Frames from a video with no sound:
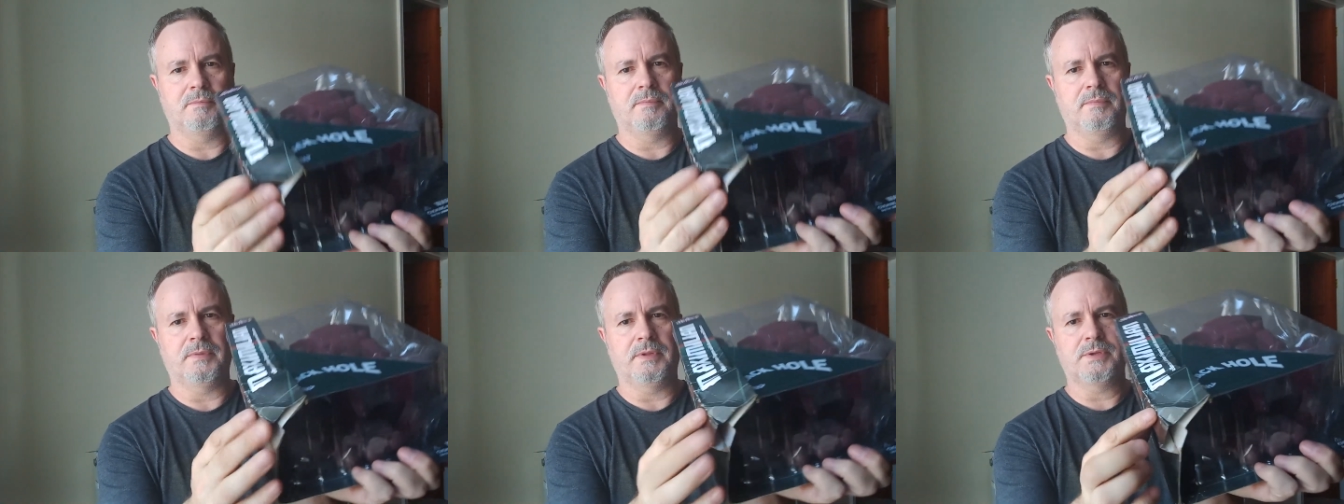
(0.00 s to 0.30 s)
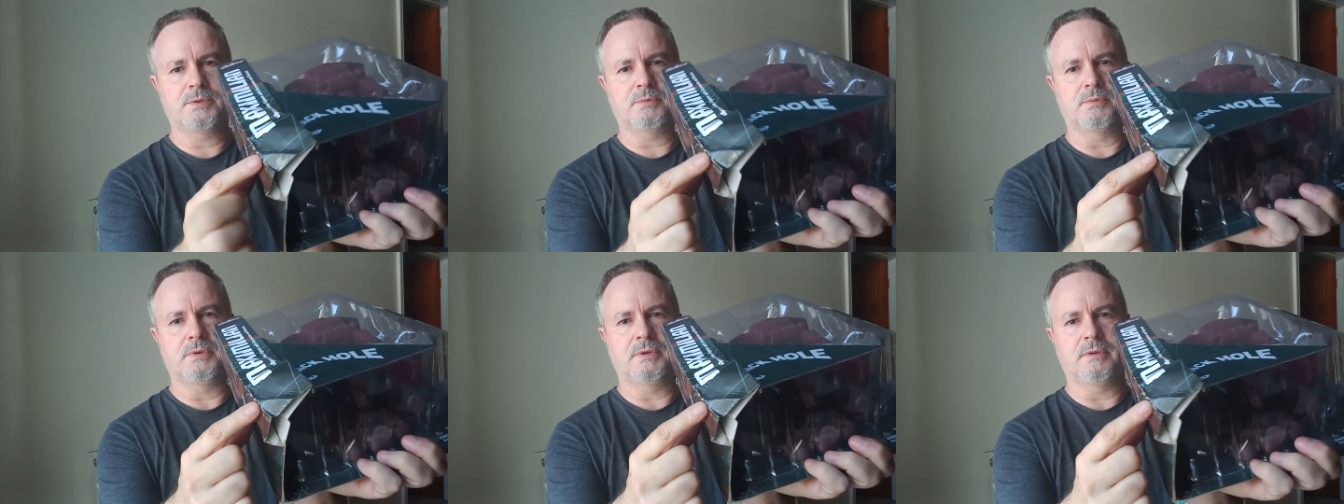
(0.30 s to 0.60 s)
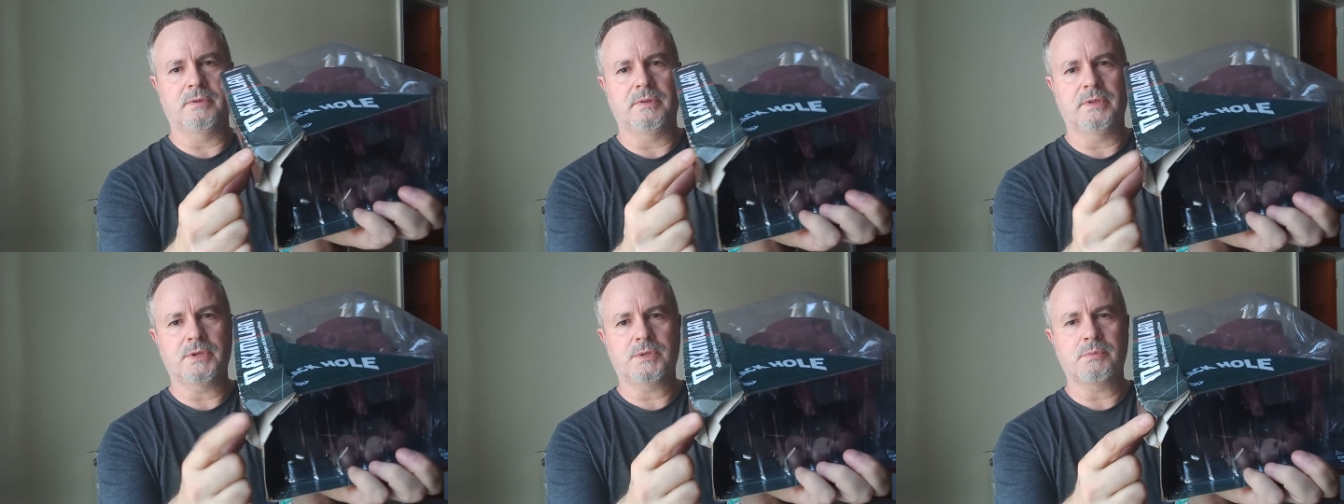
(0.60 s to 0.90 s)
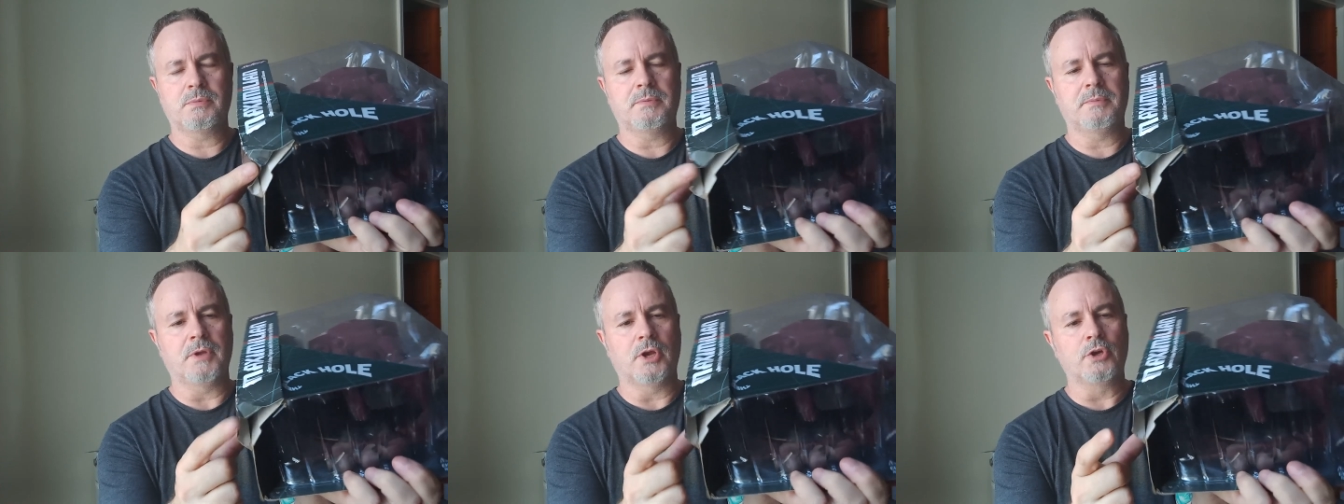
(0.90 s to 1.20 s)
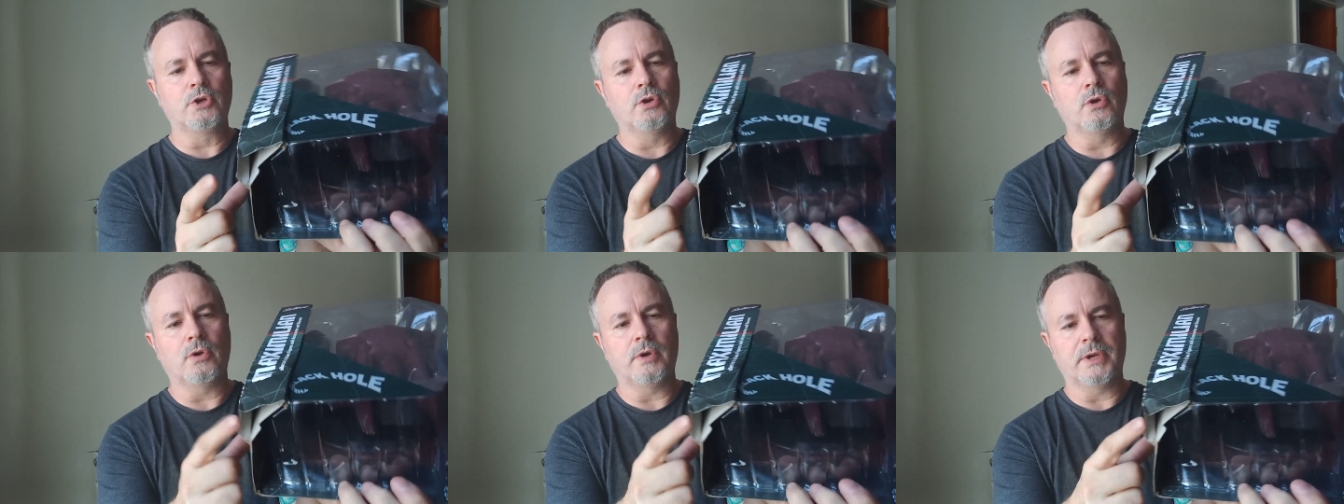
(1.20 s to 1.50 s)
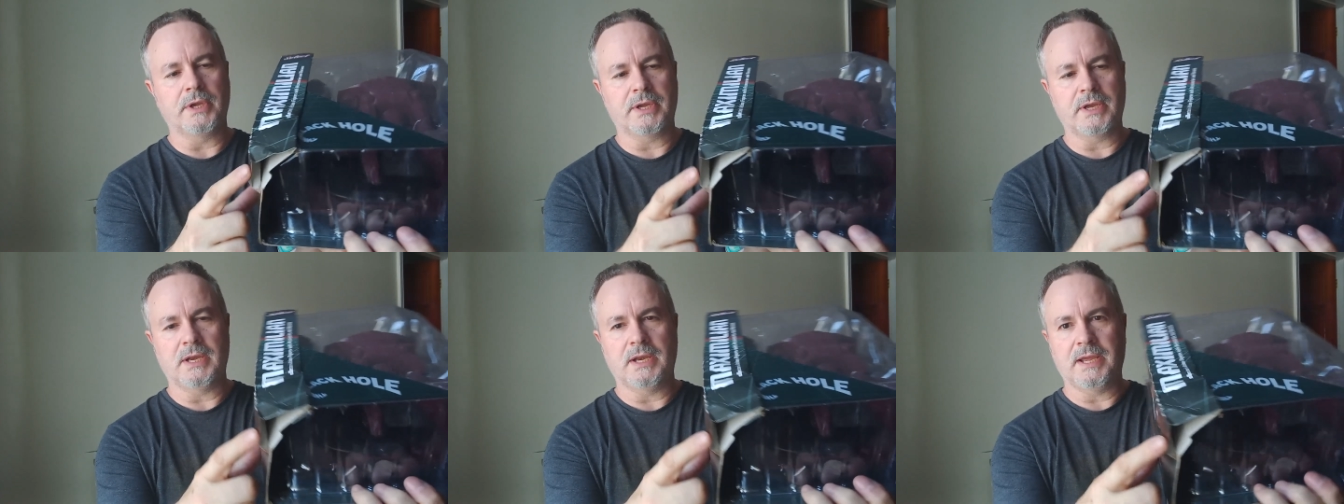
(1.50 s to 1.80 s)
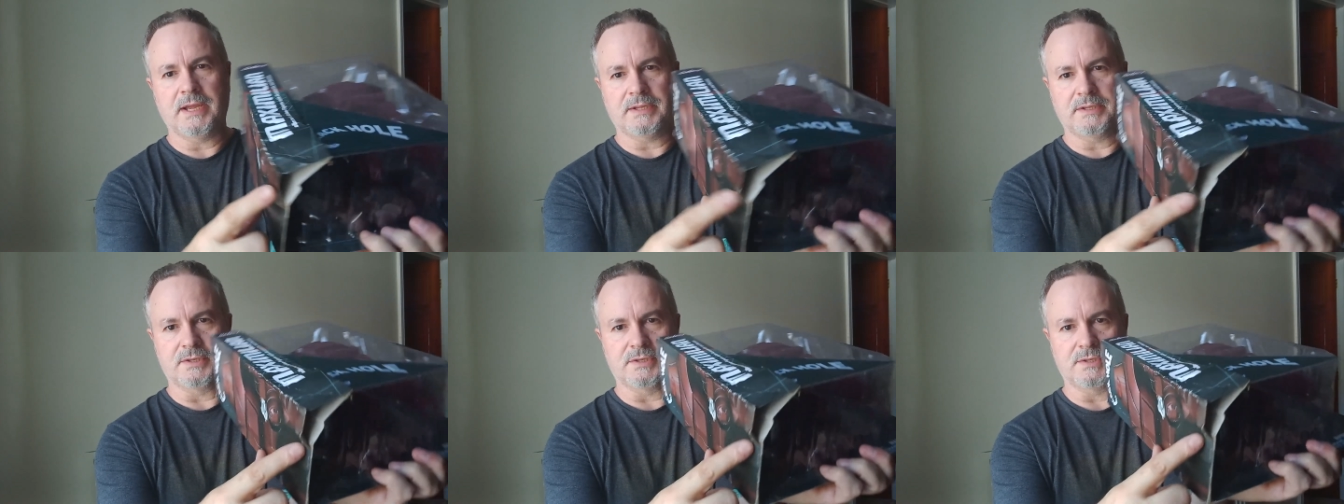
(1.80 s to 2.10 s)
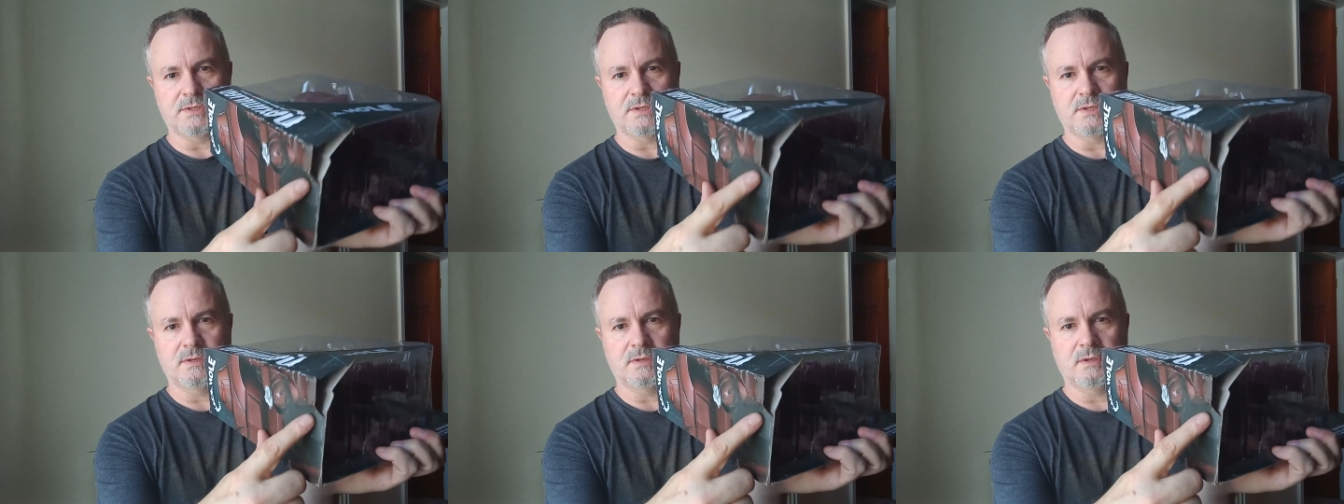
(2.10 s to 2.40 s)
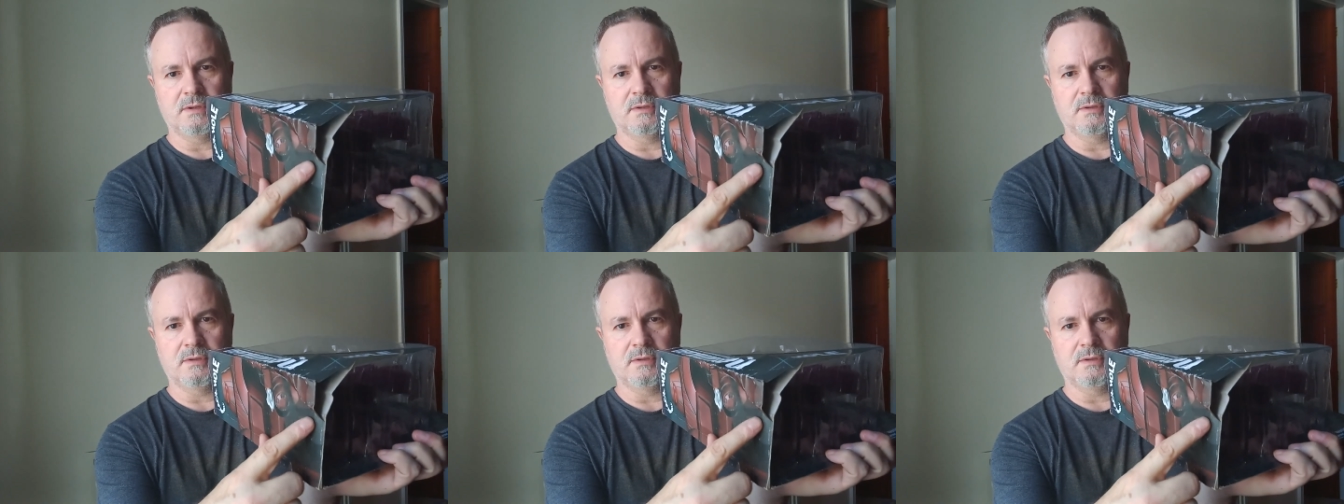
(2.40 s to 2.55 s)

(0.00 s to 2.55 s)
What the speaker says: This would annoy collectors